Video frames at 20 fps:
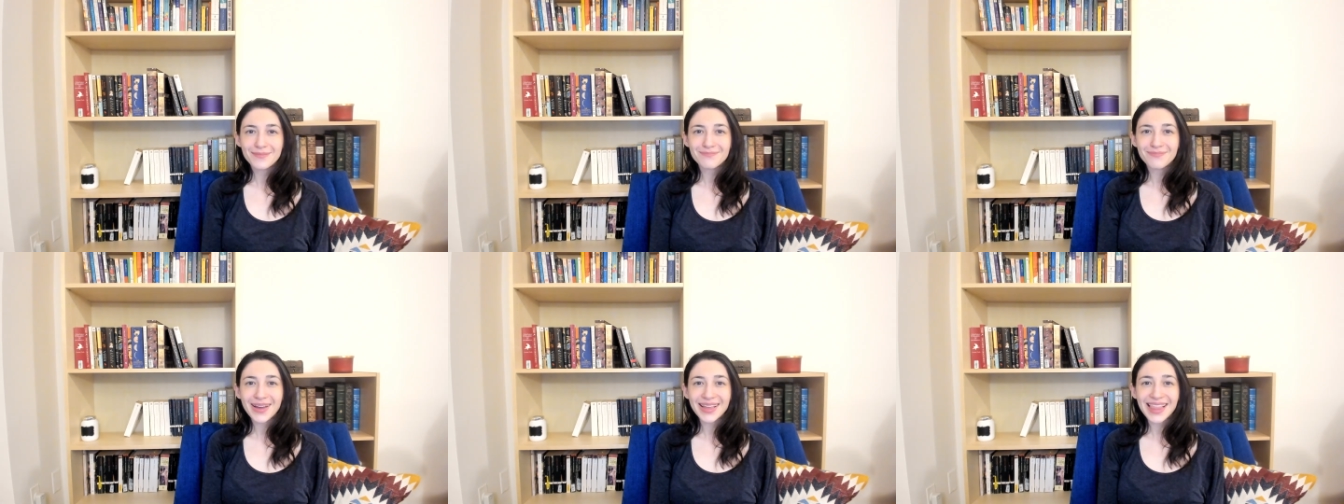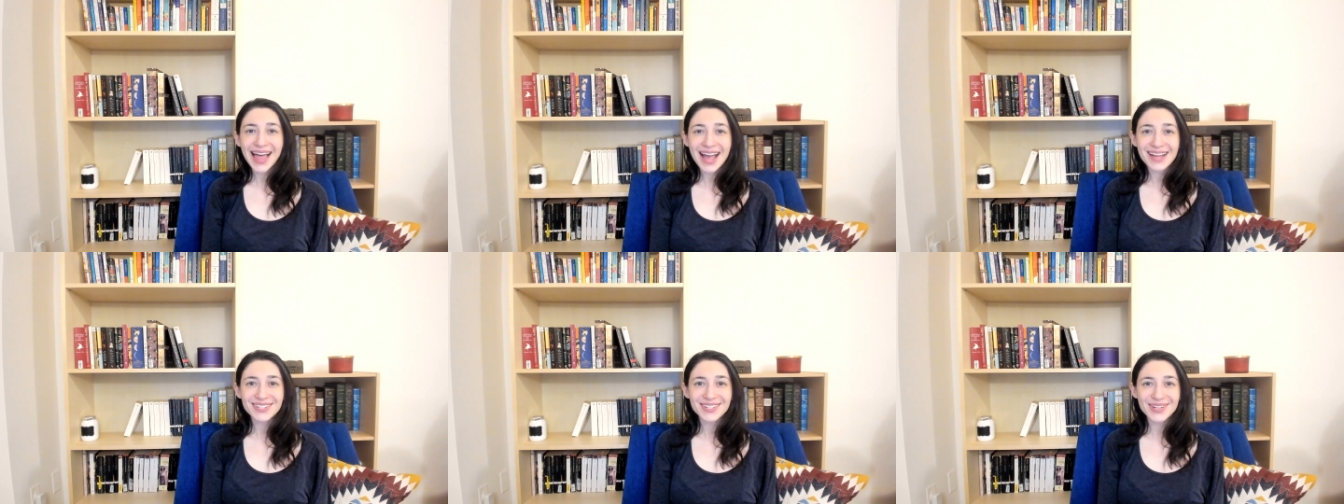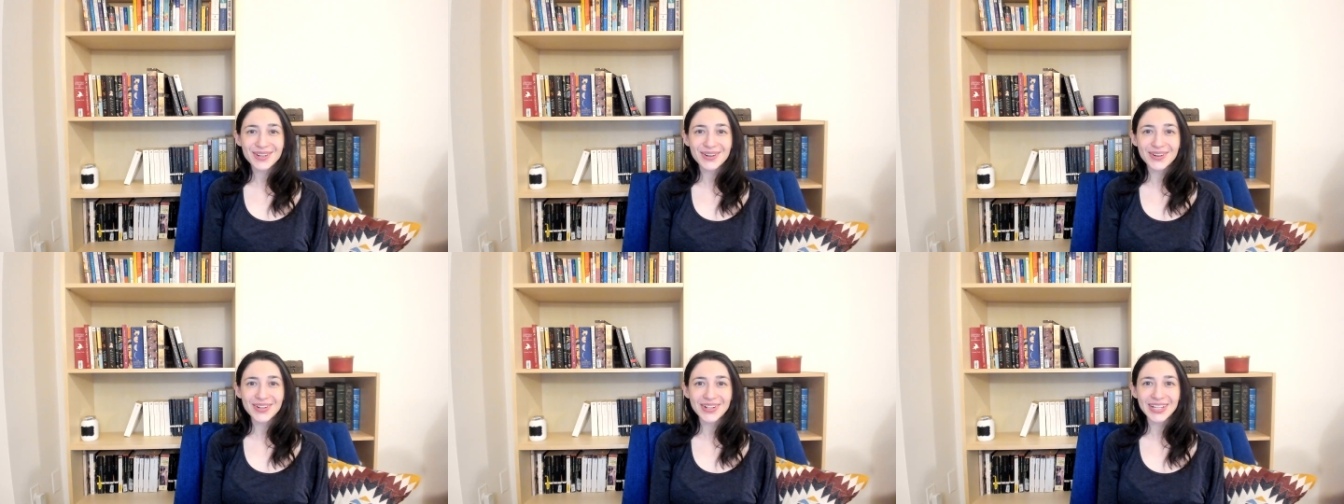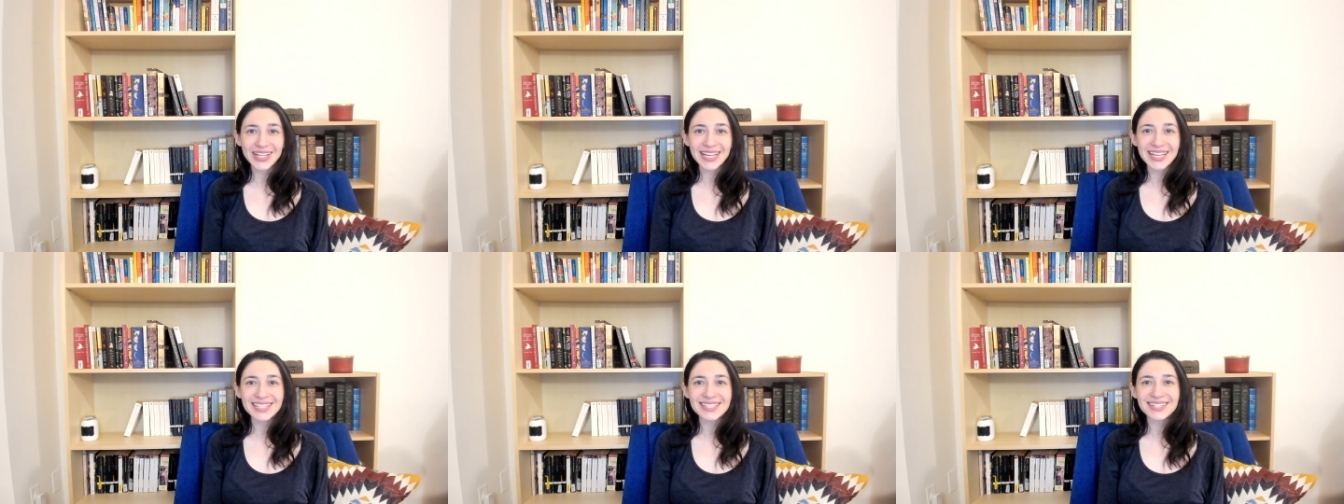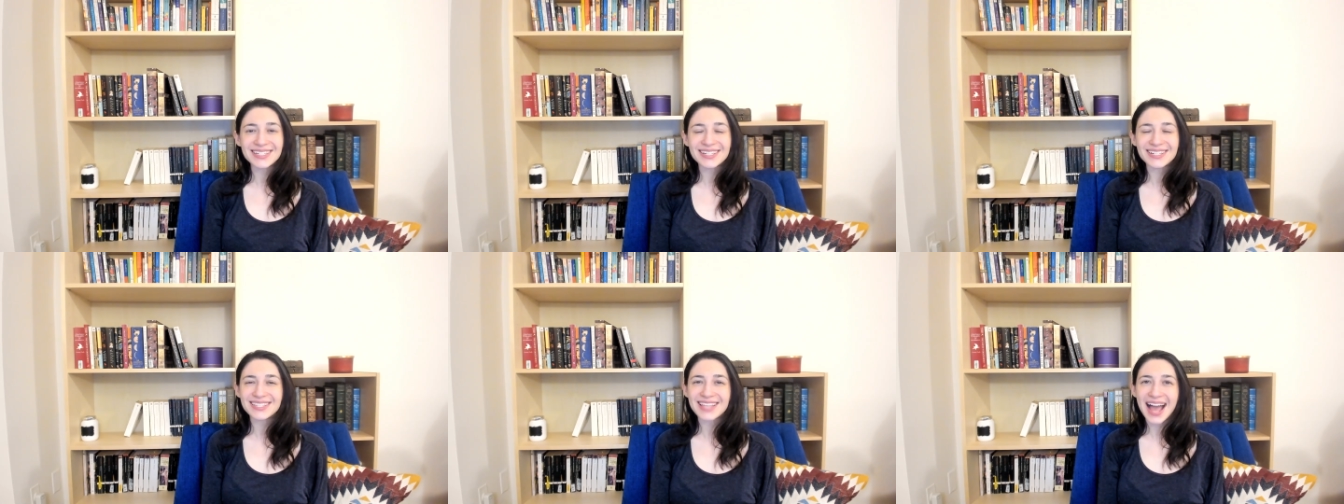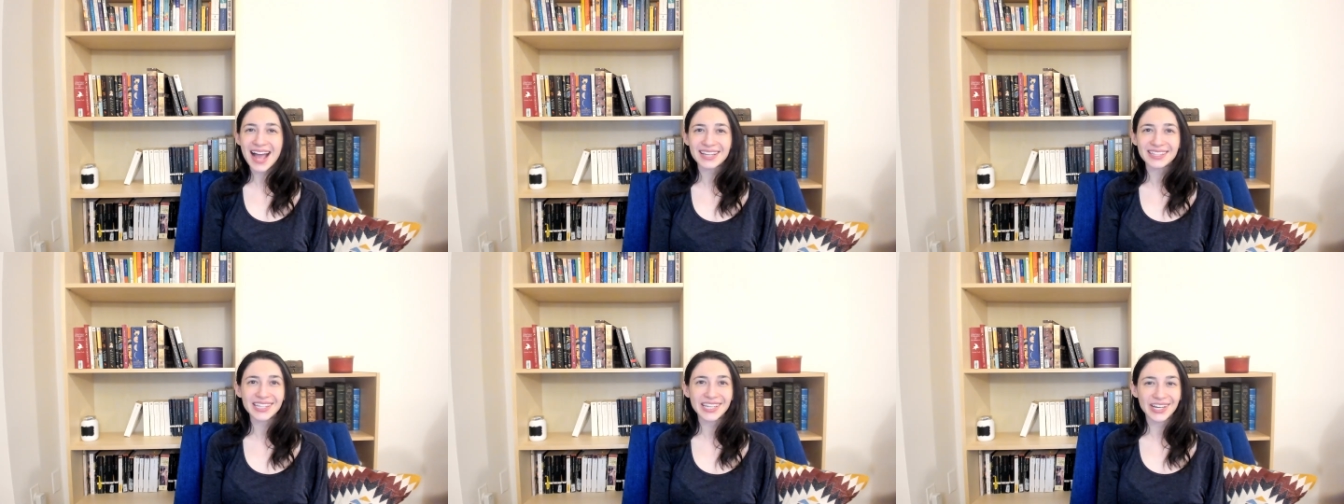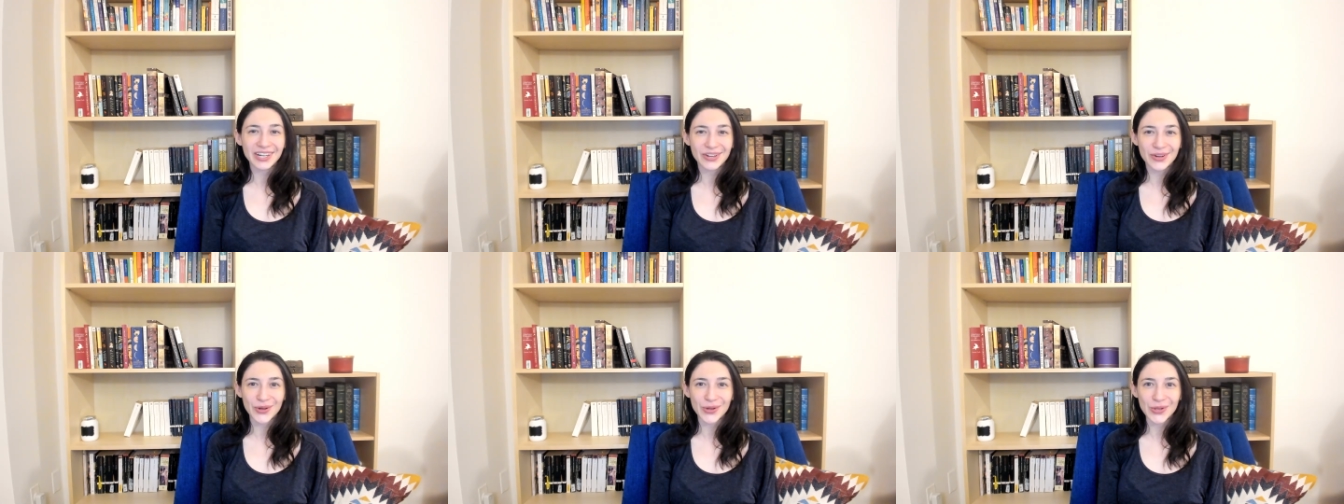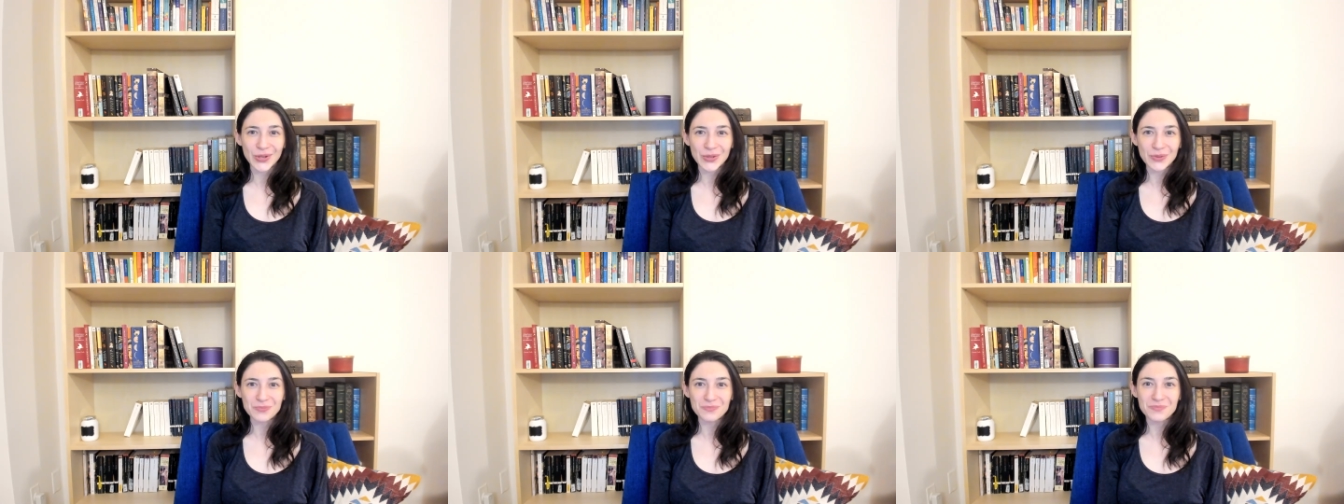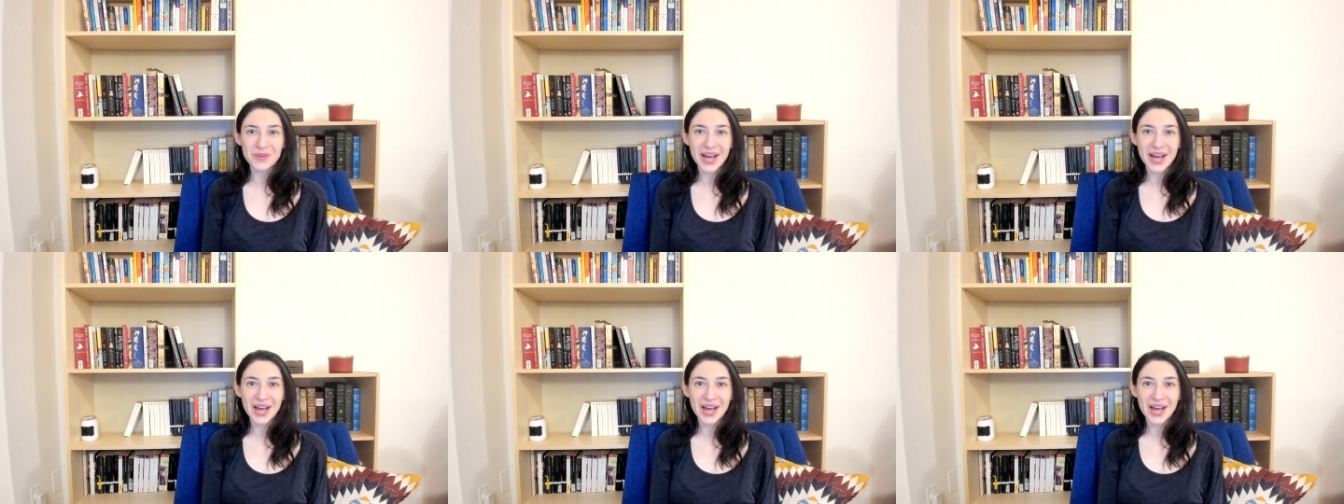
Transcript: My last goal isn't exactly a goal,